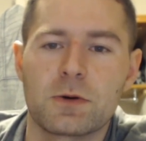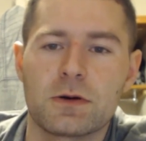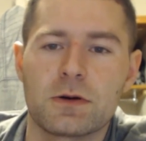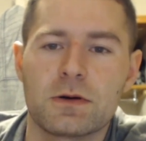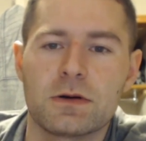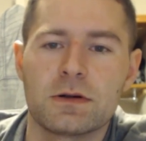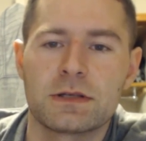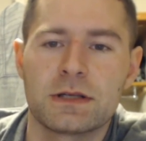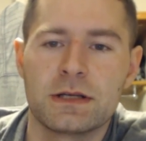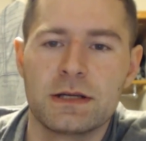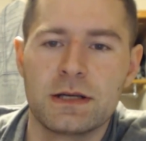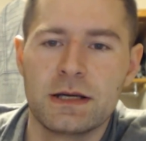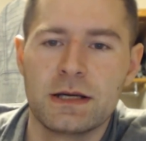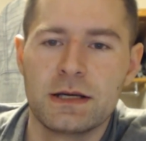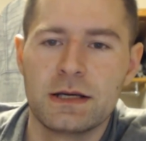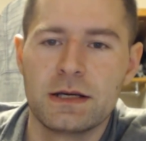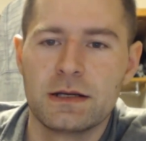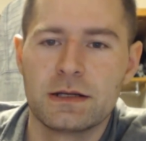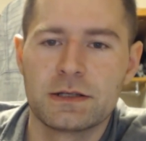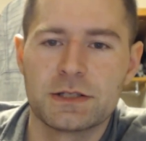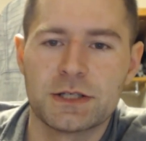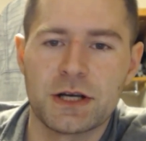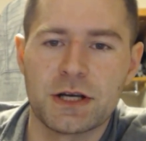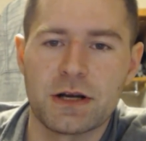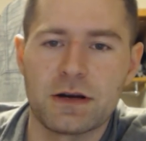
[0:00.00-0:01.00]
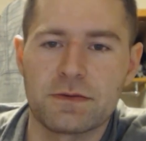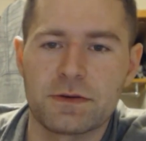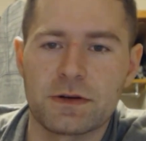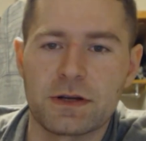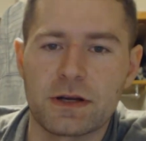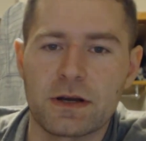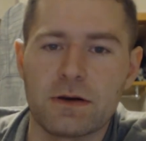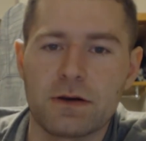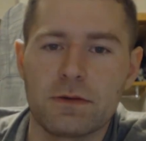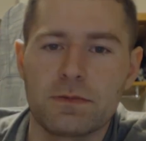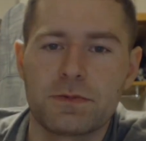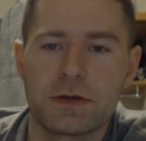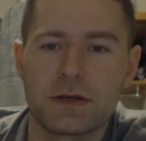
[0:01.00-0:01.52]
world, ciao for
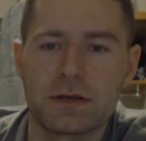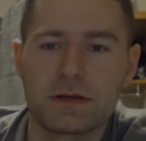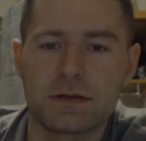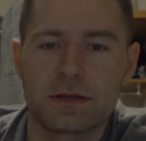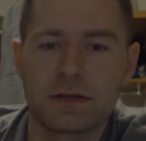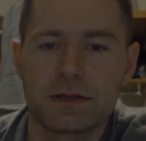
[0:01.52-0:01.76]
now.